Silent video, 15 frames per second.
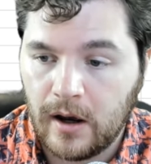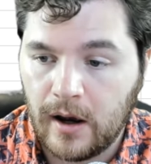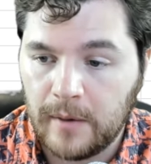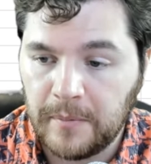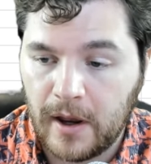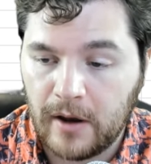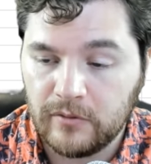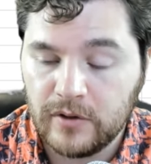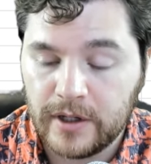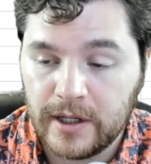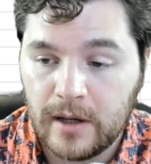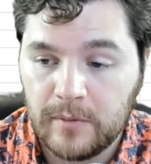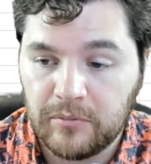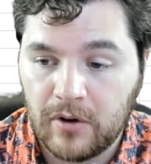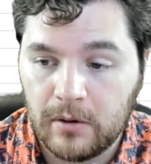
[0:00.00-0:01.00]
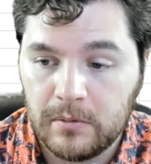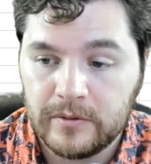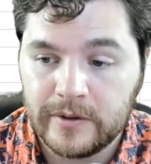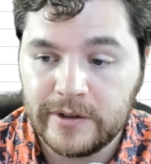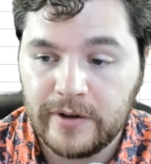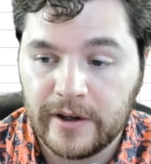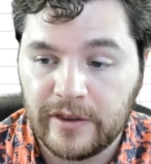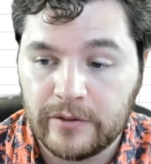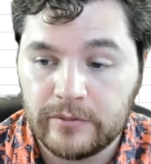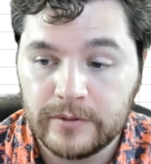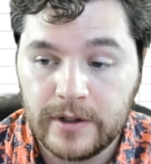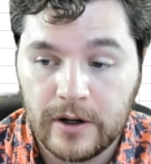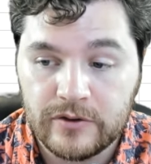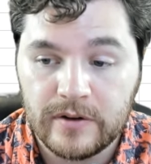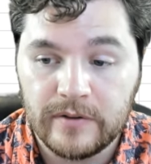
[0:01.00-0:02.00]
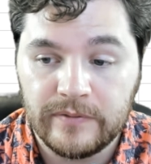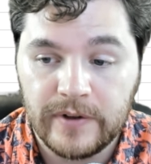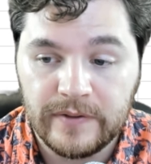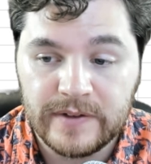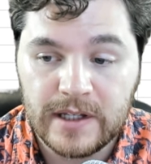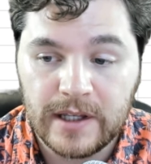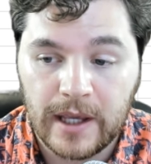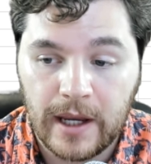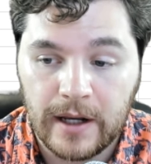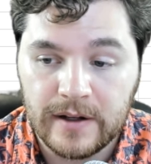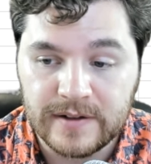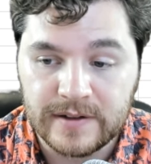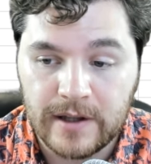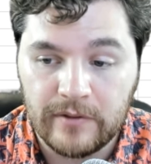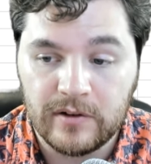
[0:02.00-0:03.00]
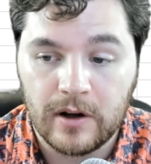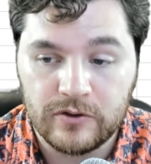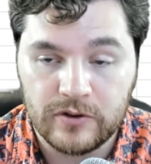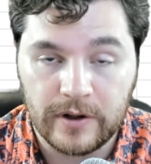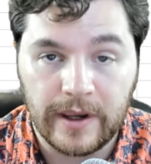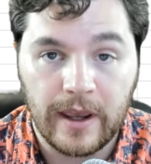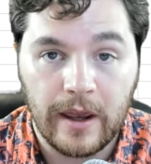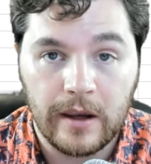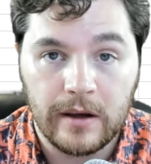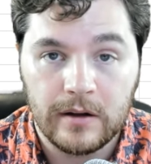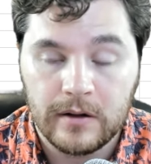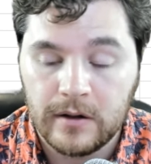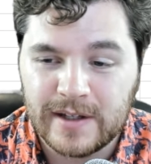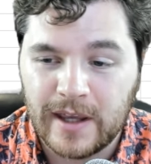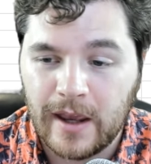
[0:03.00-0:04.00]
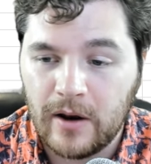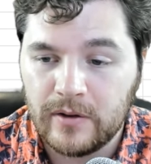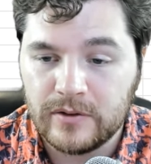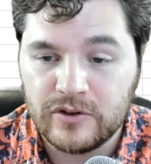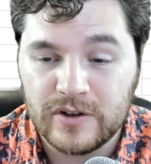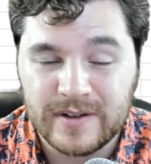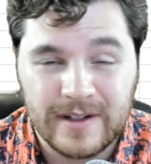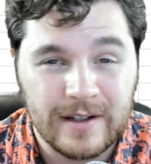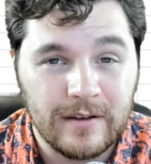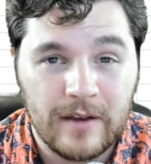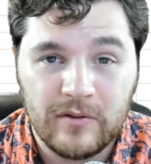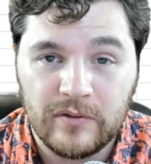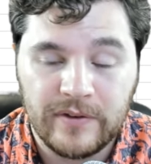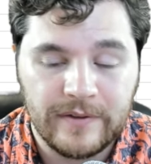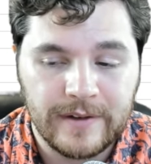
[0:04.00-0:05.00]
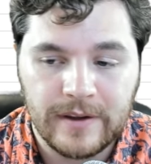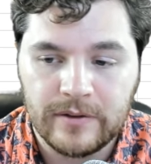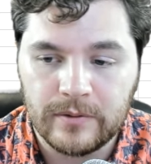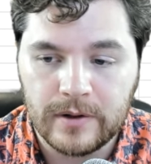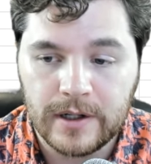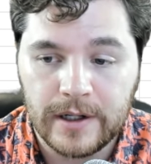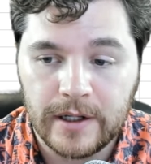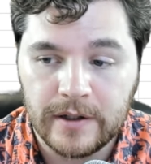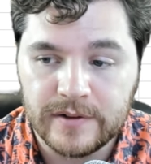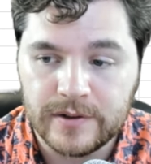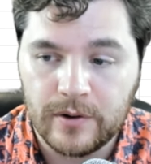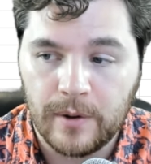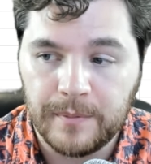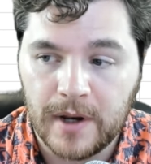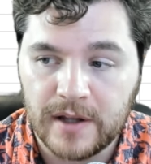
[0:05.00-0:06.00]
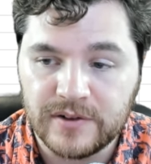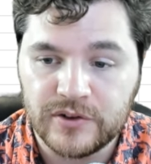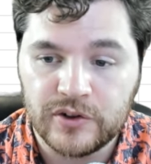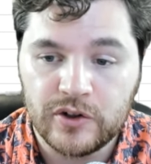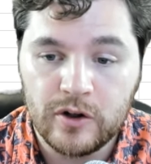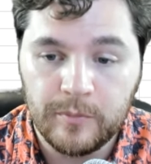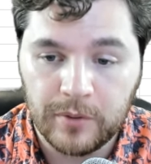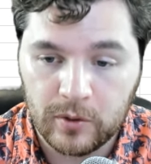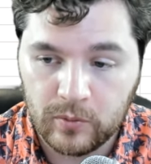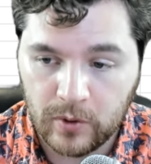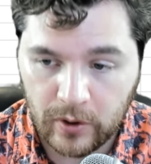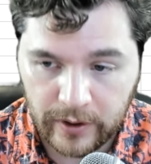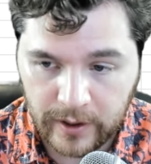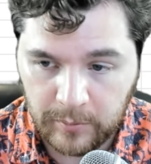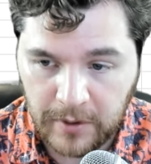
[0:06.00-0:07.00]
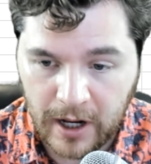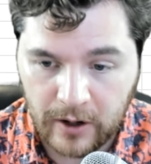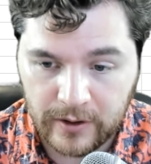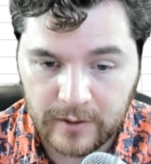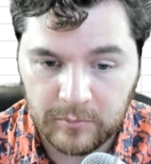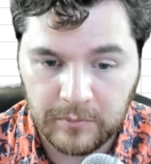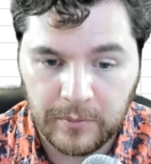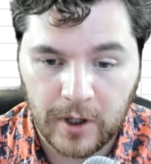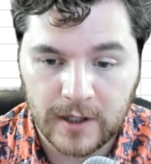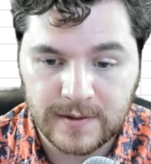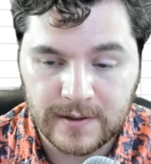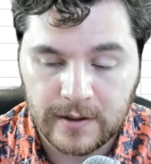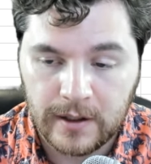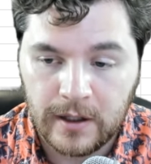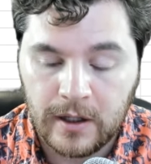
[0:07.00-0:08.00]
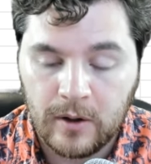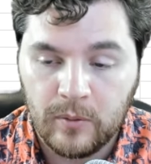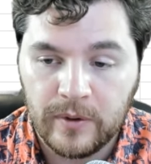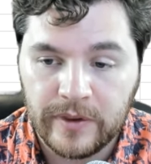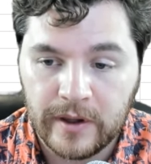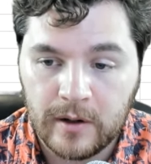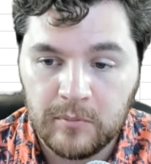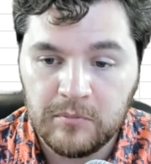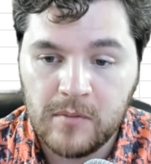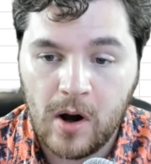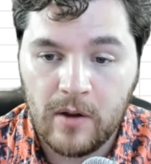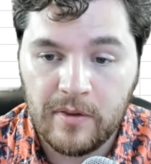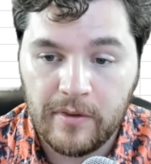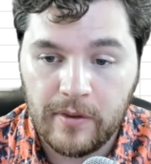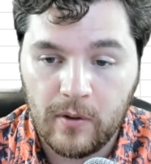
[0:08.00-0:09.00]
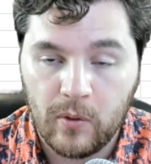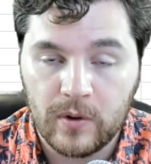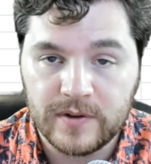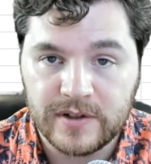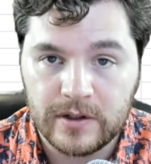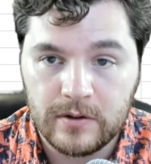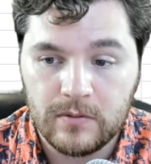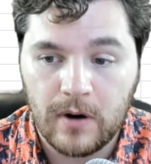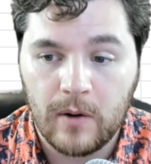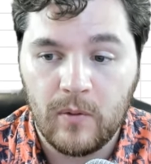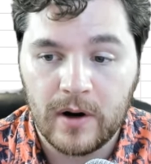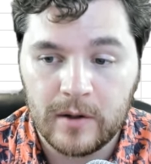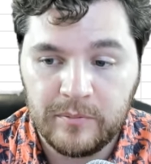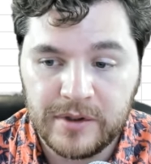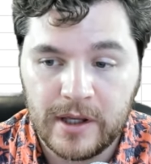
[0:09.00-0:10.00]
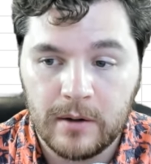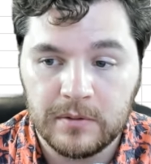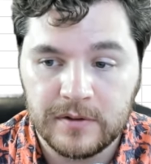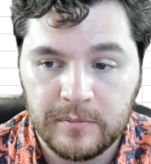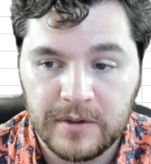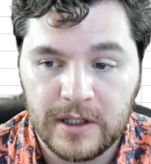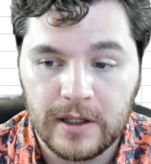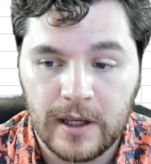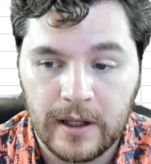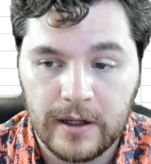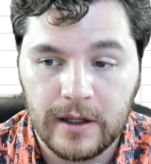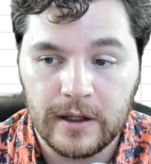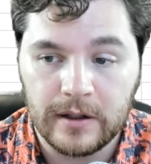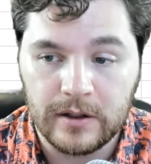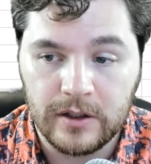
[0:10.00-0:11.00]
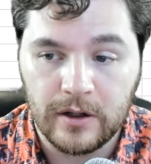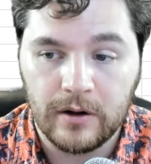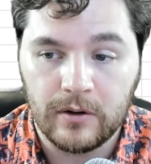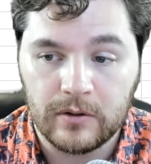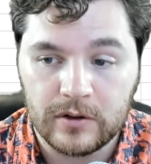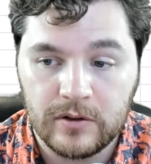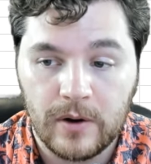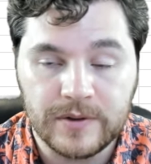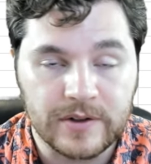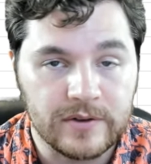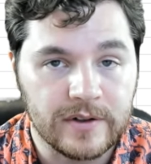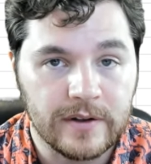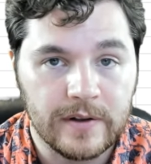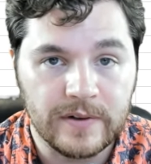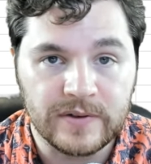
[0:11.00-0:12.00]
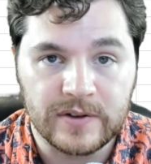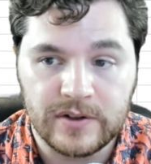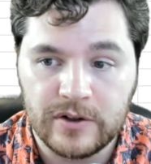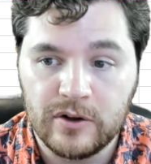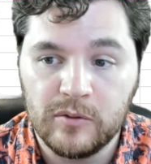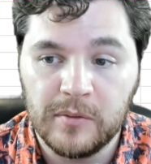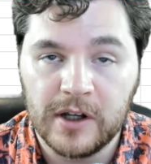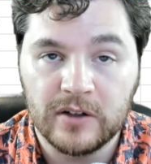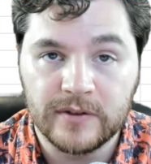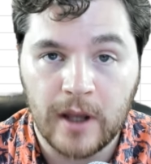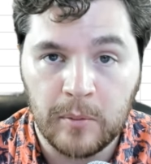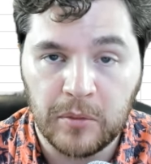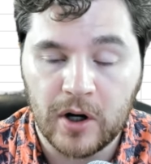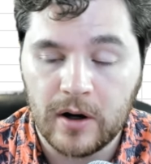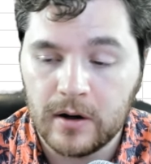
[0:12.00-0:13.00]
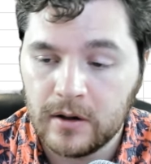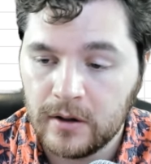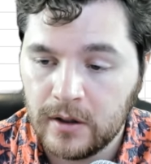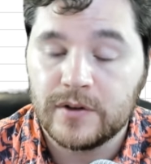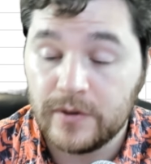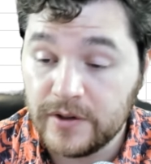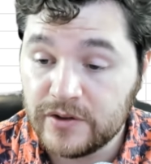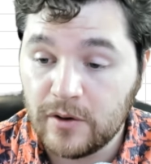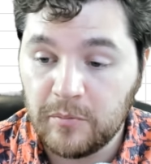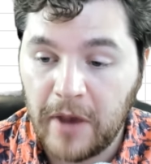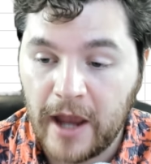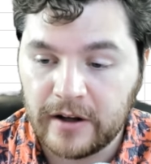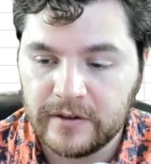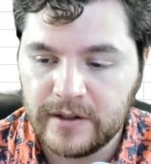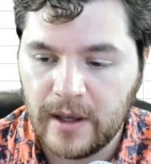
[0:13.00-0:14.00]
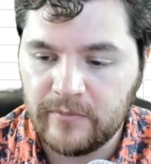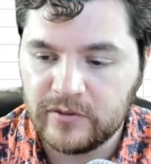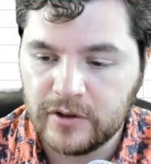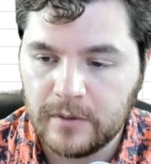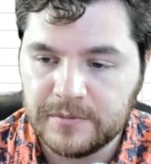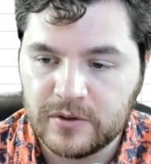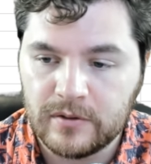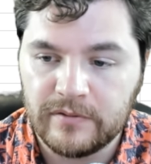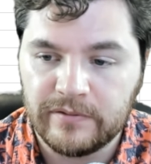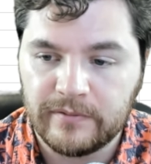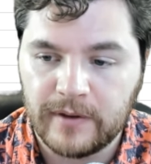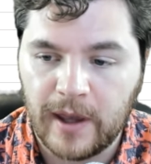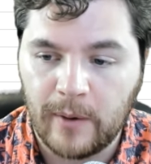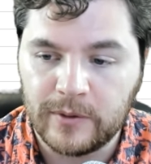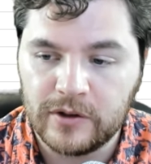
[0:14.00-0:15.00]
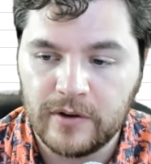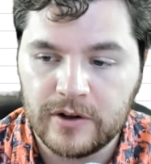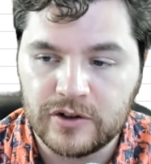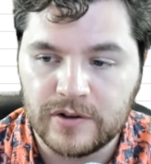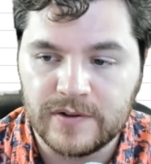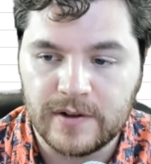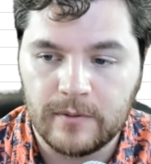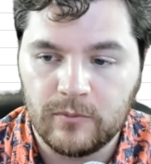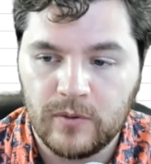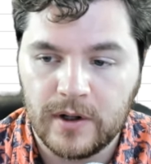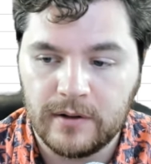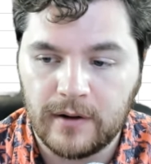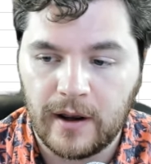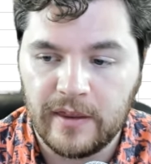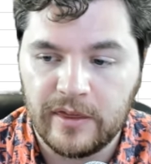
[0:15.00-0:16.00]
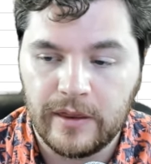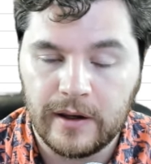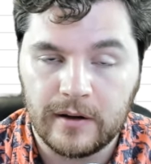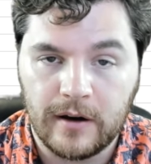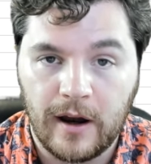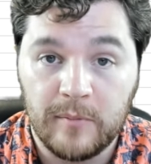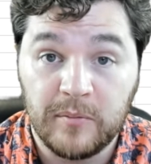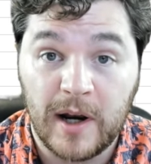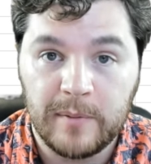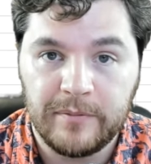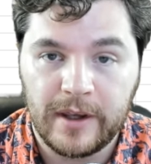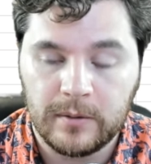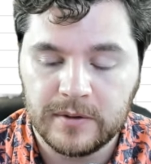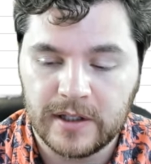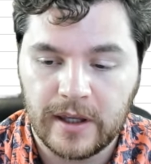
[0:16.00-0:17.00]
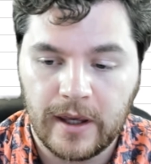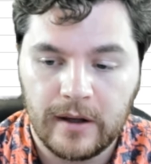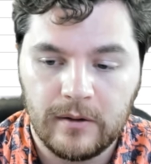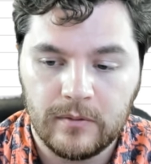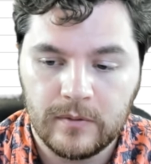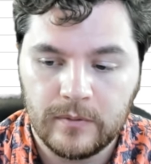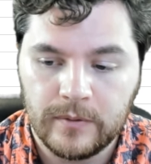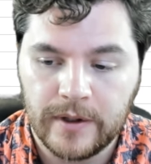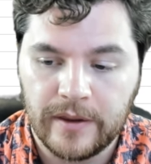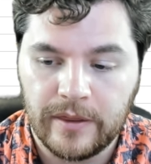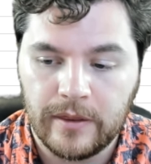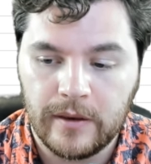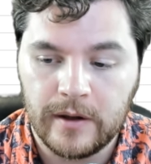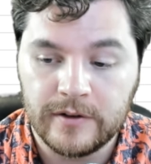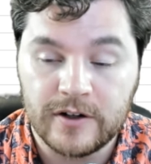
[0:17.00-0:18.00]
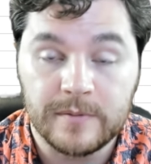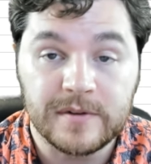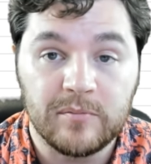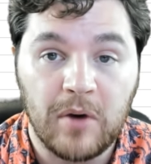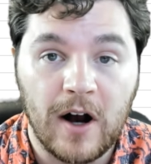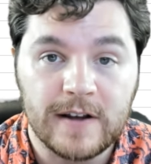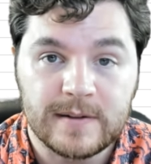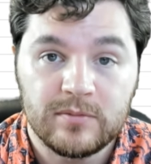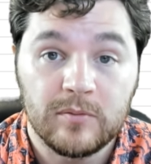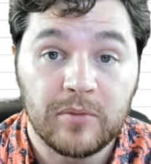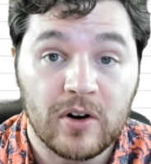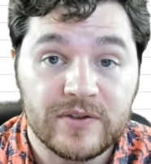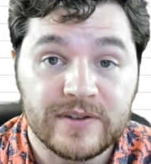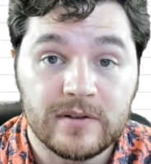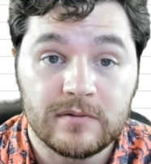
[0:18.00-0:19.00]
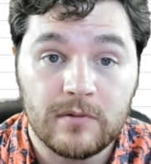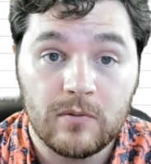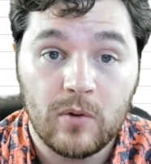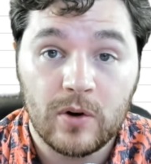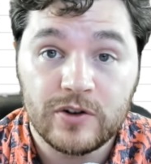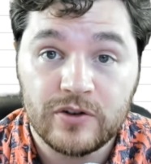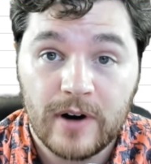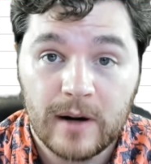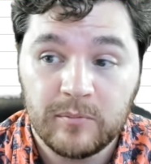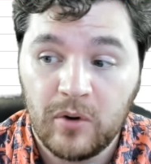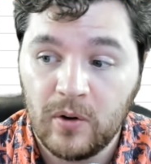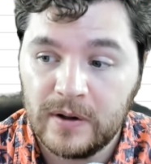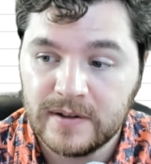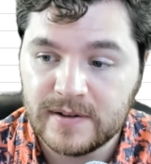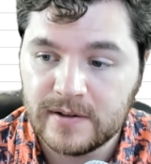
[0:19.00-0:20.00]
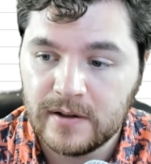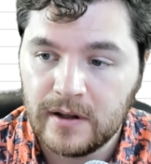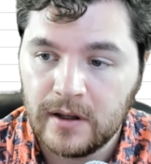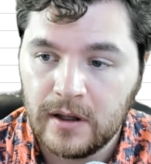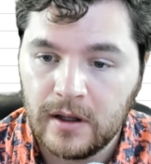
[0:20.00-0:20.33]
I'm looking at probably like 350k to 700k. This account just hit level 53, so I'm not super worried about it, but within a month or 2, I want to be able to be hitting, closer to this 2 mil number. So these are back of the envelope sort of calculations on what I think I might be able to get with in terms of possible personal reward track points.